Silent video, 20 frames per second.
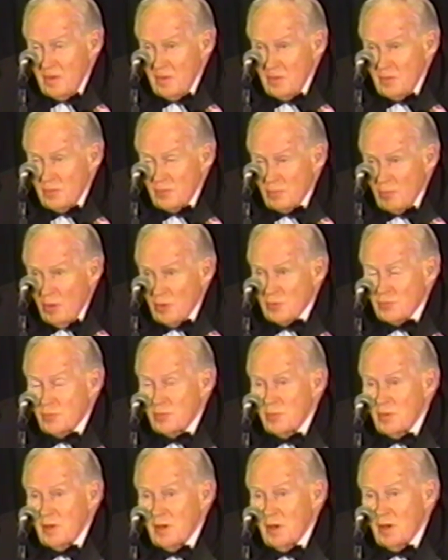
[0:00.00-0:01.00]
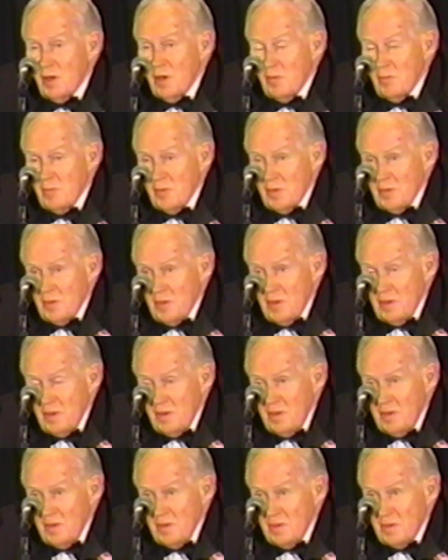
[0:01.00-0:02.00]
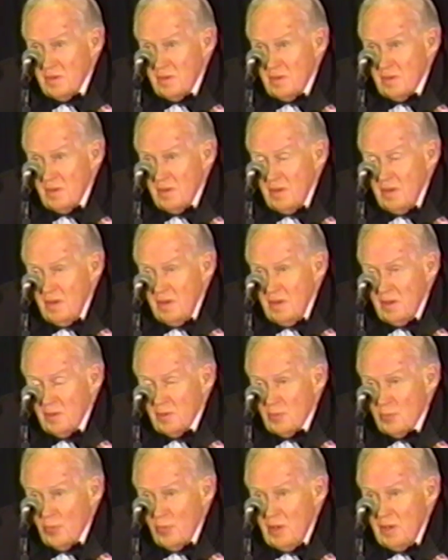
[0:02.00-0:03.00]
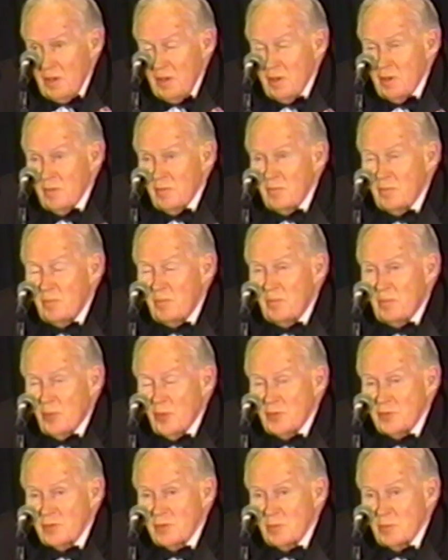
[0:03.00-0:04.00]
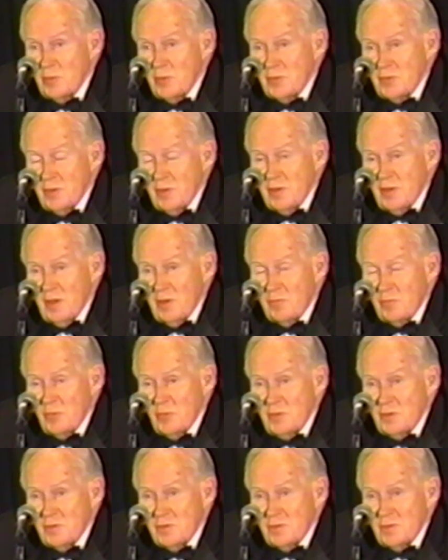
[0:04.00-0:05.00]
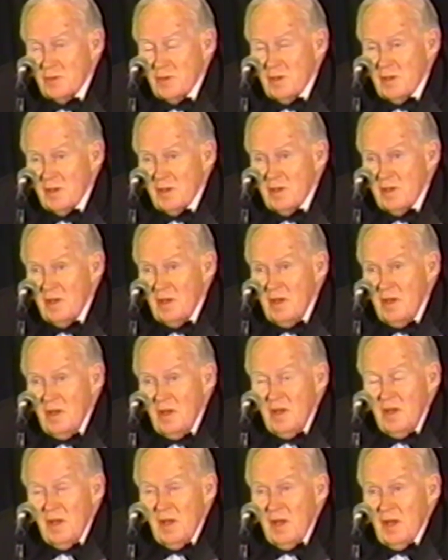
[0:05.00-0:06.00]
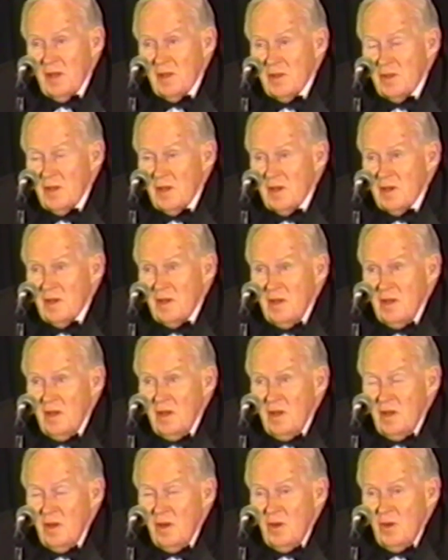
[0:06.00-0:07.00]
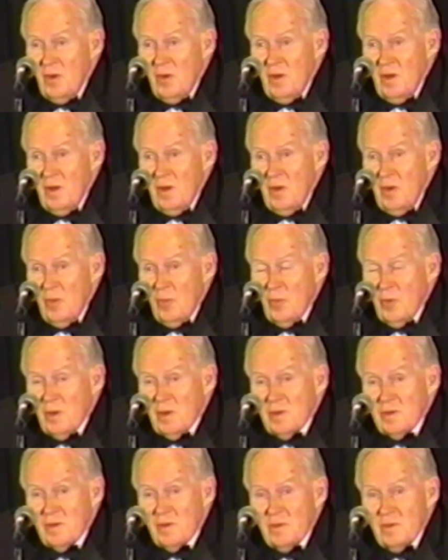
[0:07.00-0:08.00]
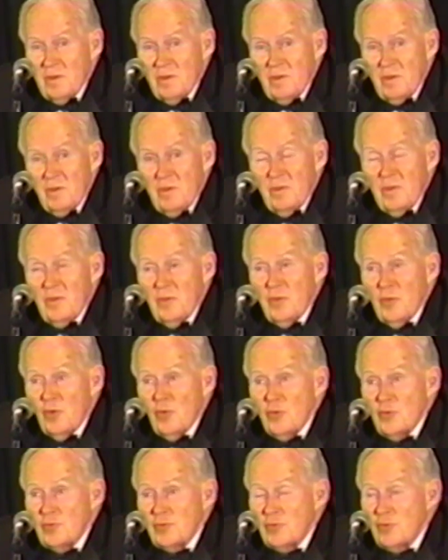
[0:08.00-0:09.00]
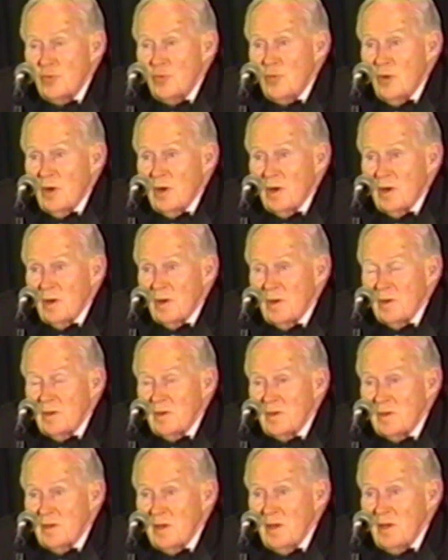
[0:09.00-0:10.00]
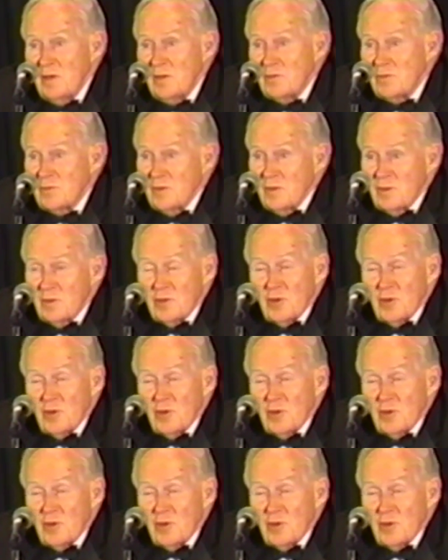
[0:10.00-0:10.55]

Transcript: structuring of and the ingraining of principles in that free society. And that what those who are engaged in